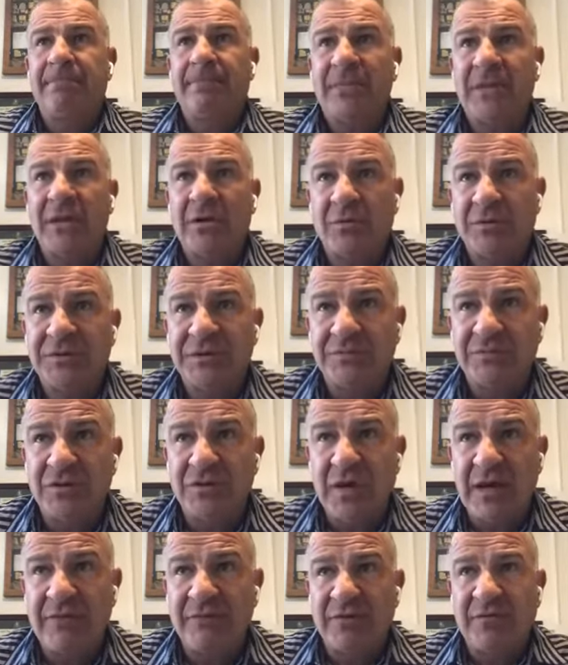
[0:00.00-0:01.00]
there were some
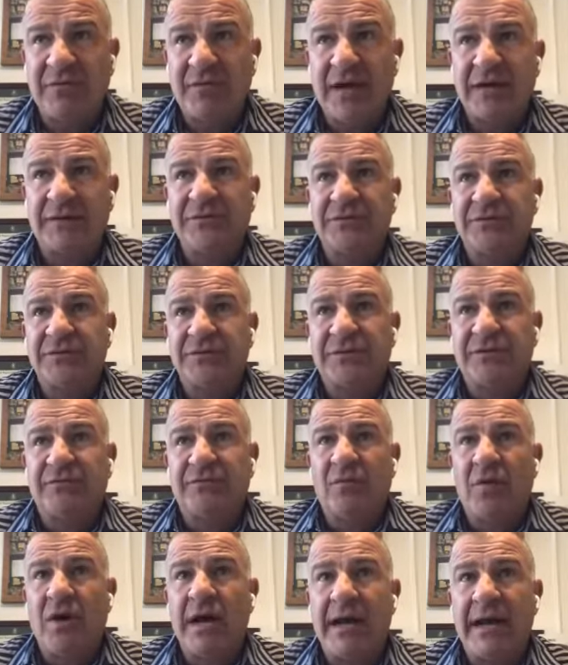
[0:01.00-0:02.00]
driving factors of
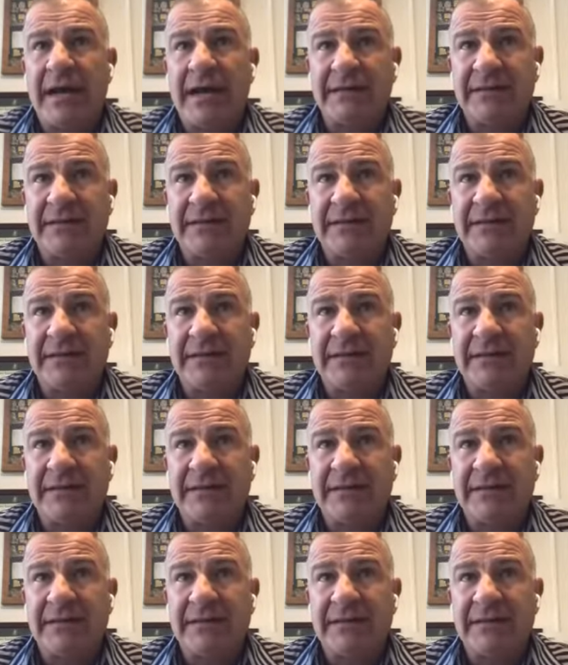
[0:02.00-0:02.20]
why